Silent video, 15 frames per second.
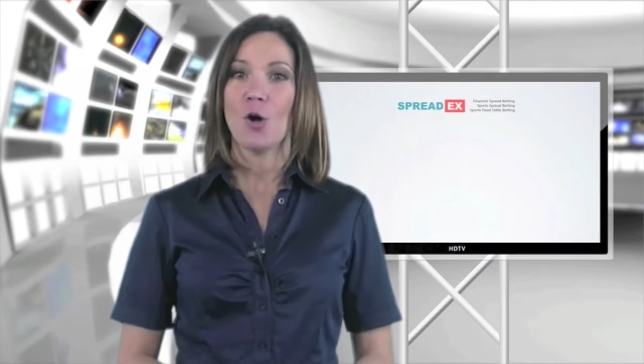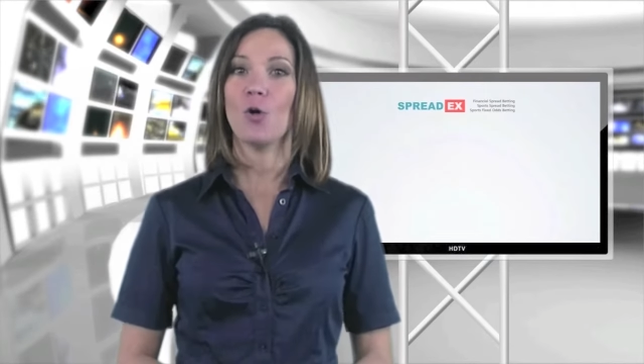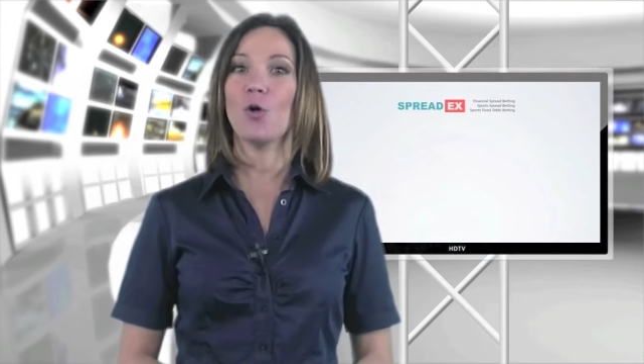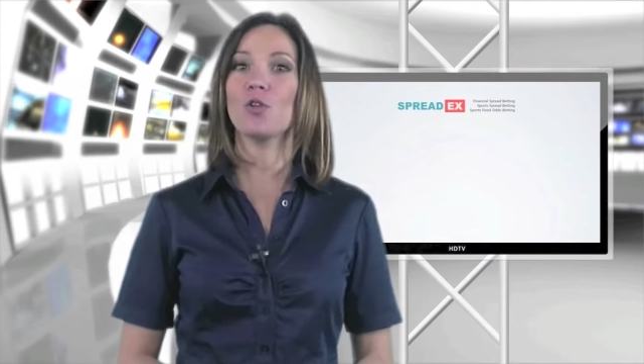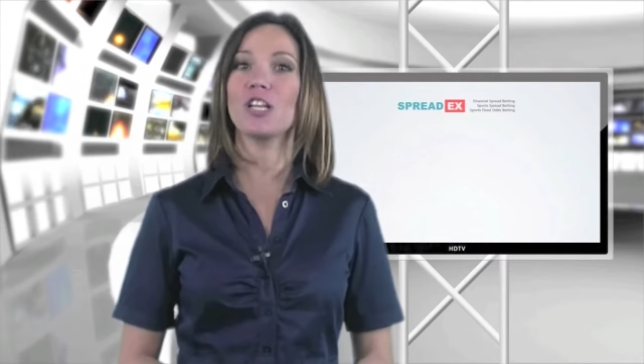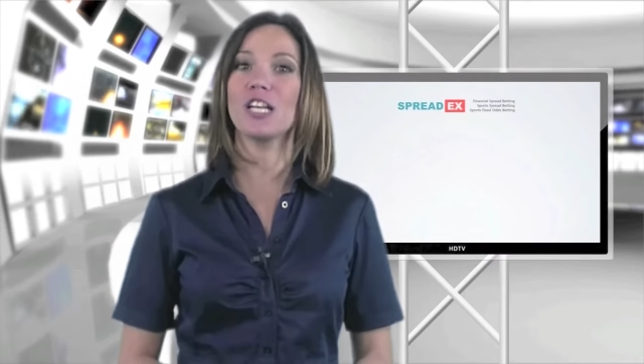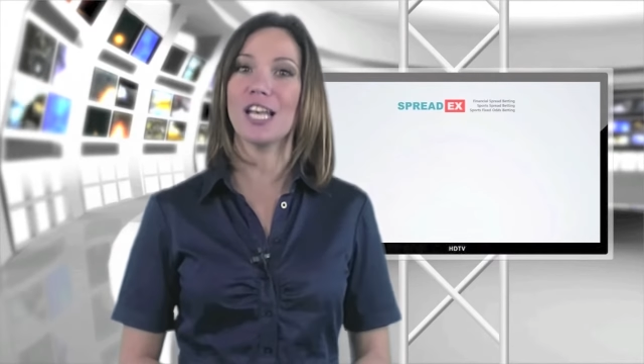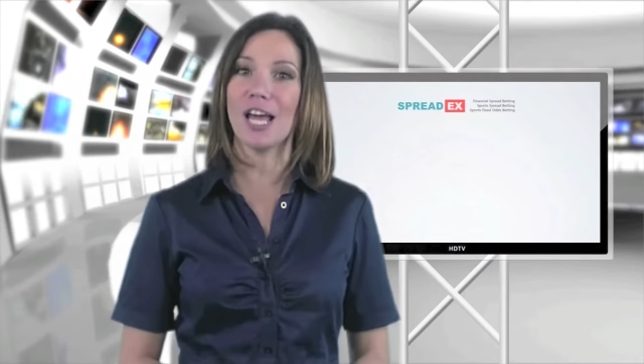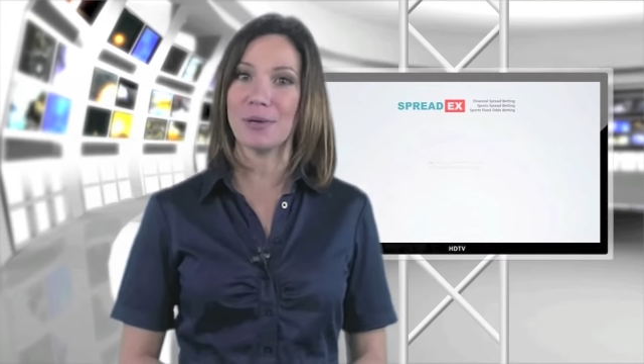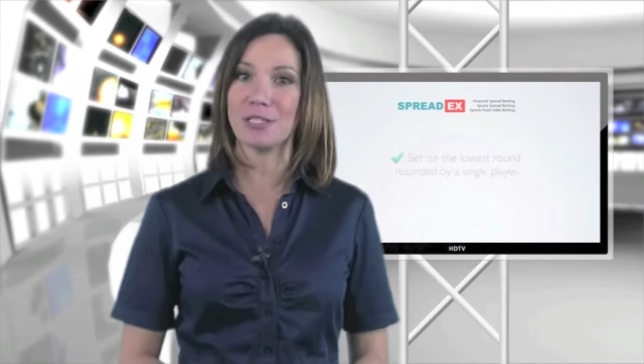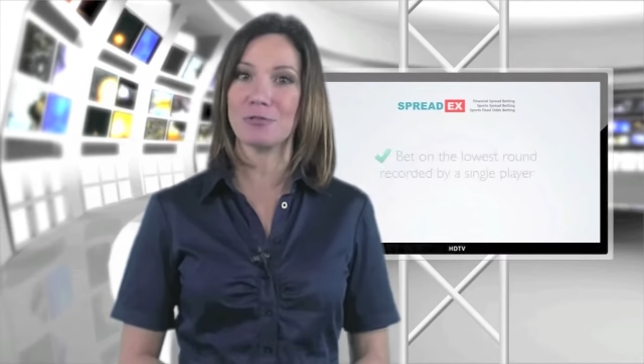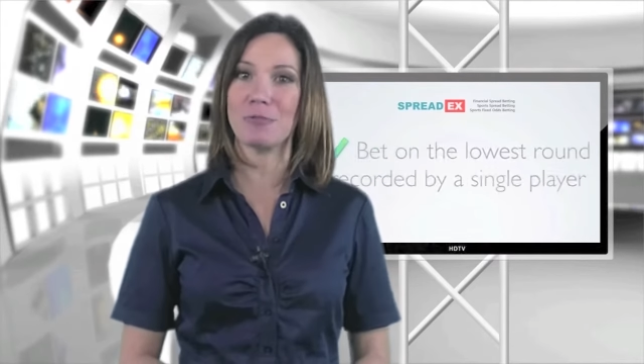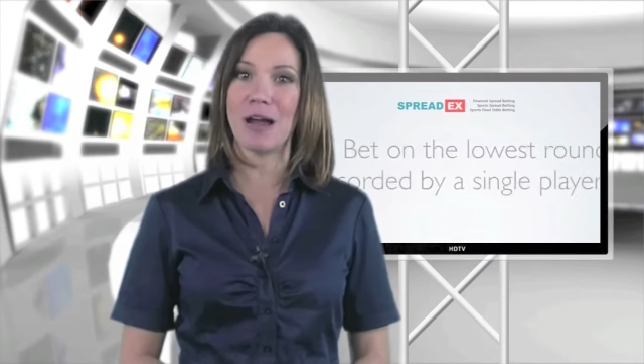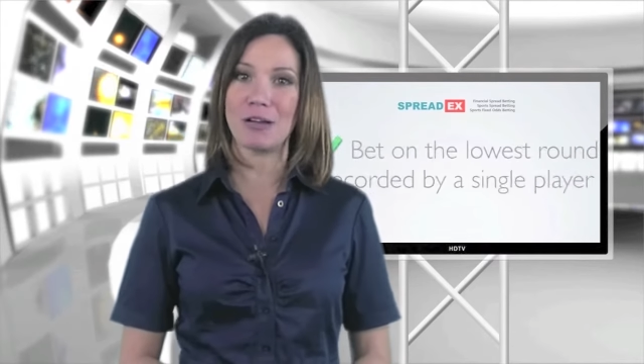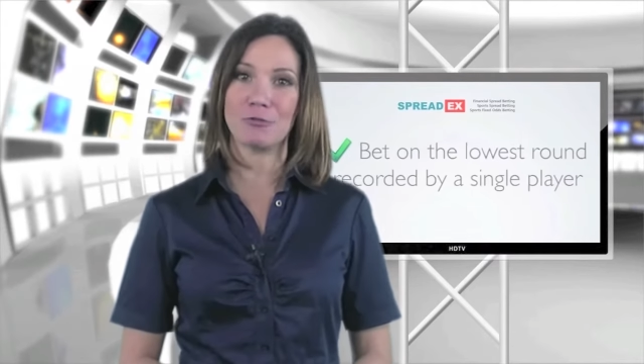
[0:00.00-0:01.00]
or the
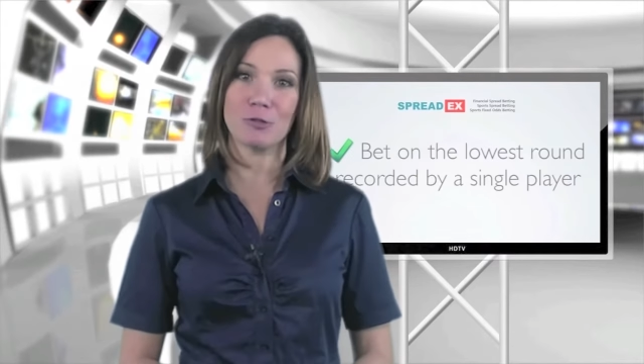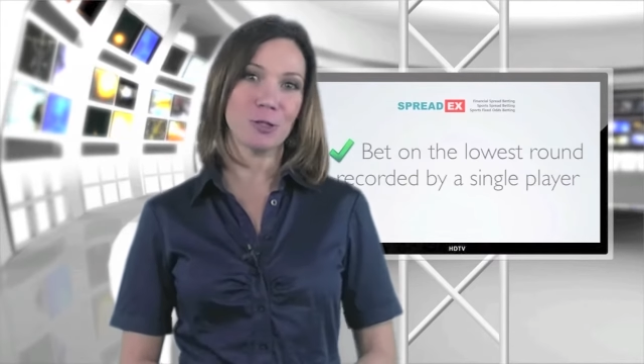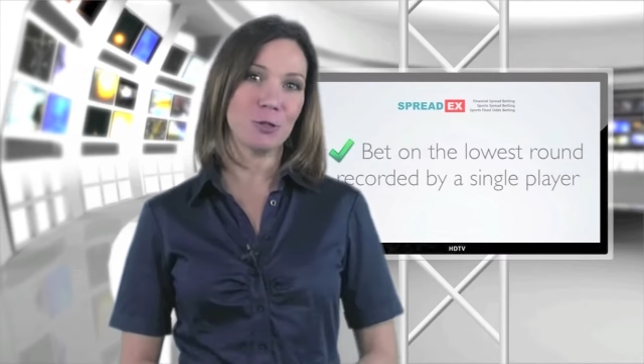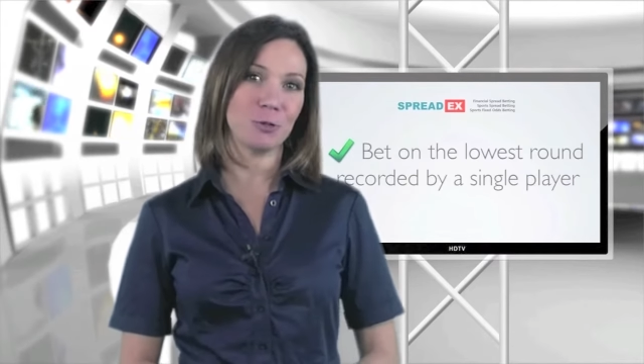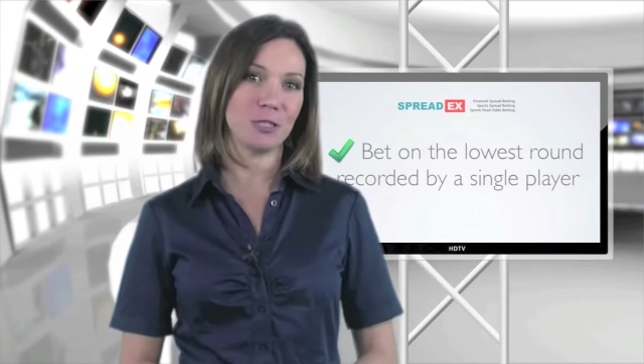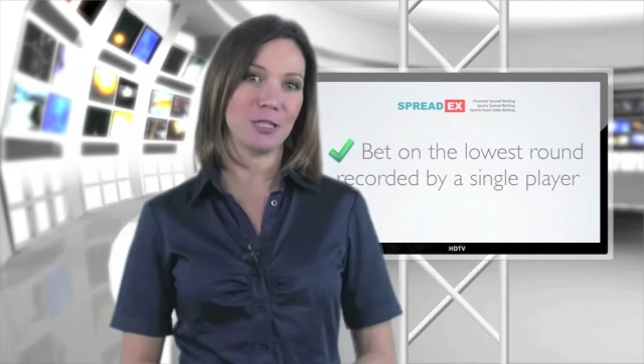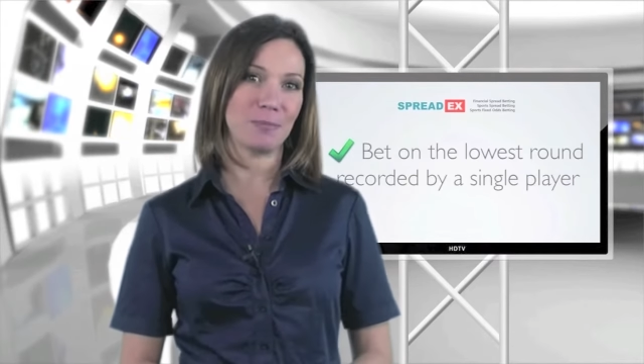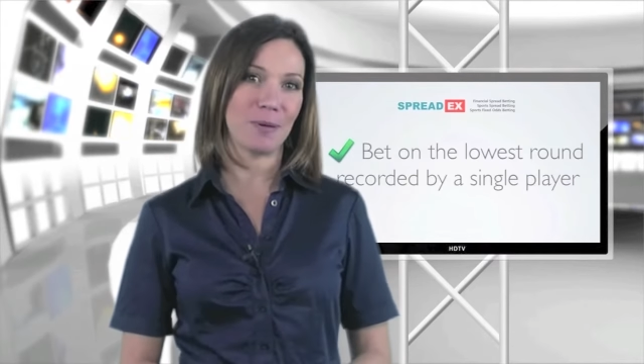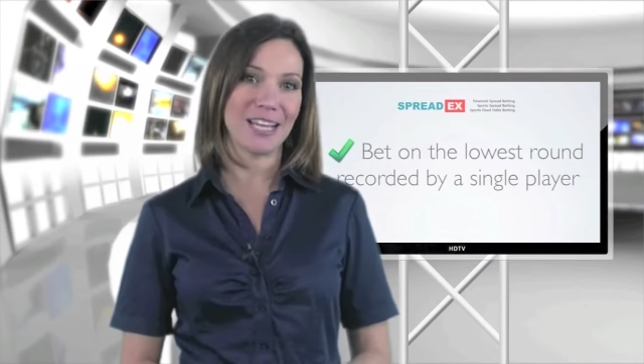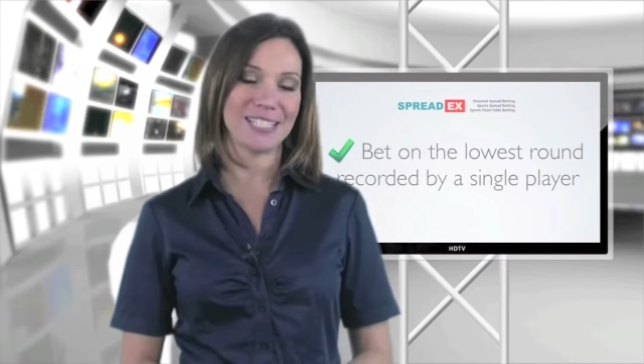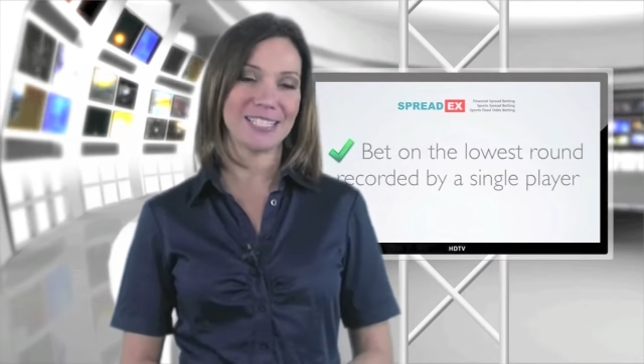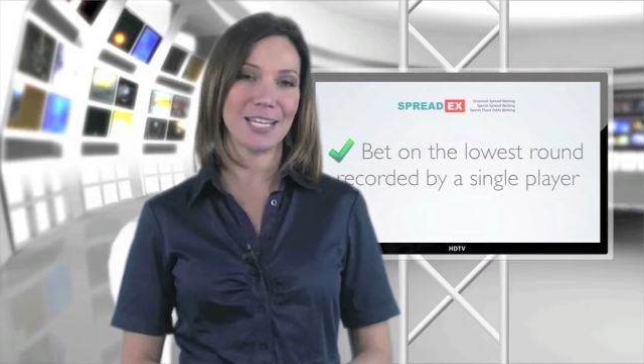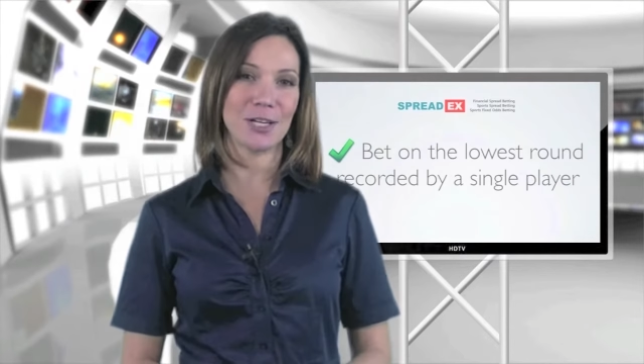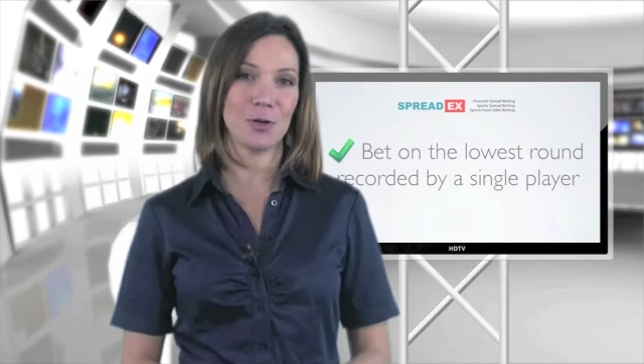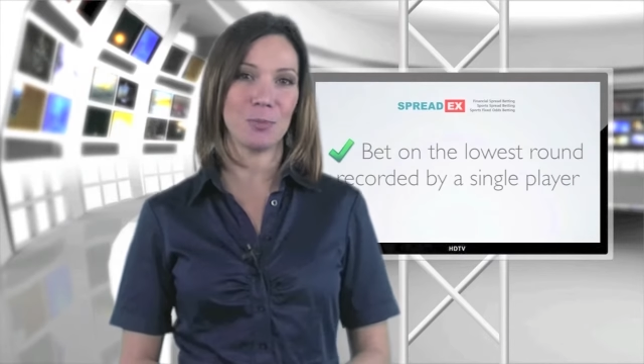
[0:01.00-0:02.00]
lowest round recorded by a
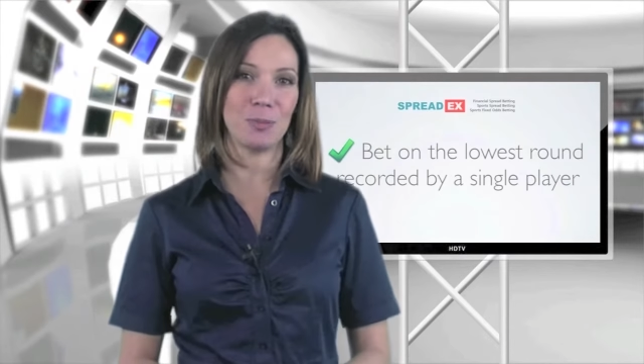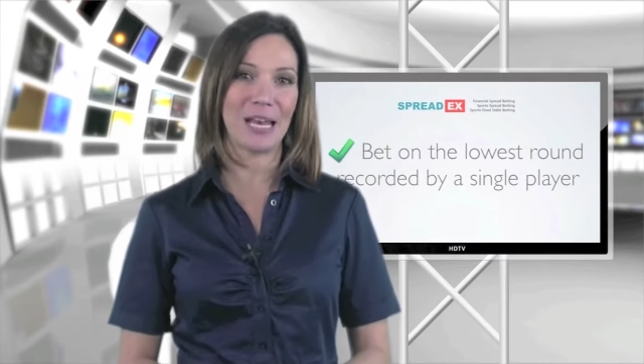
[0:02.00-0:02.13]
single